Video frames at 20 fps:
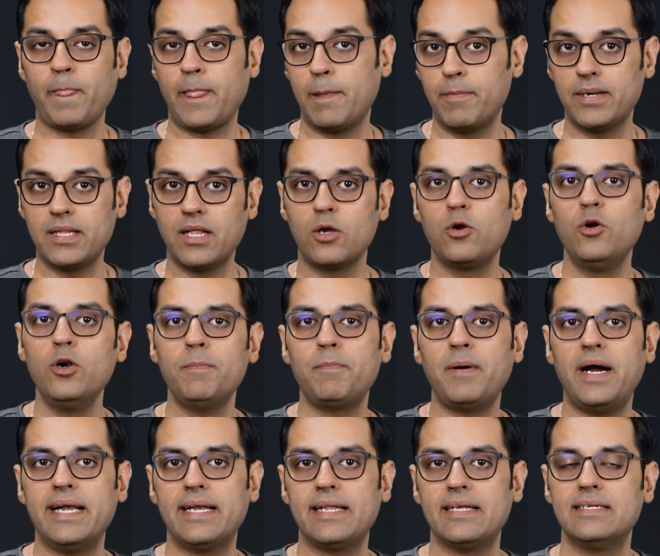But the good
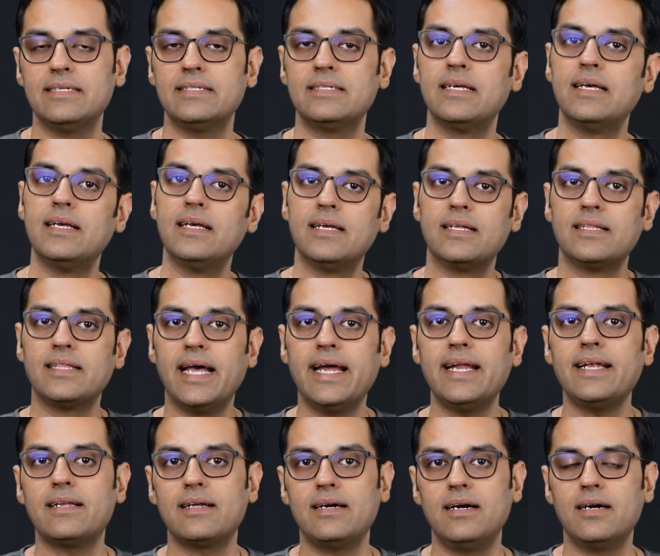part is that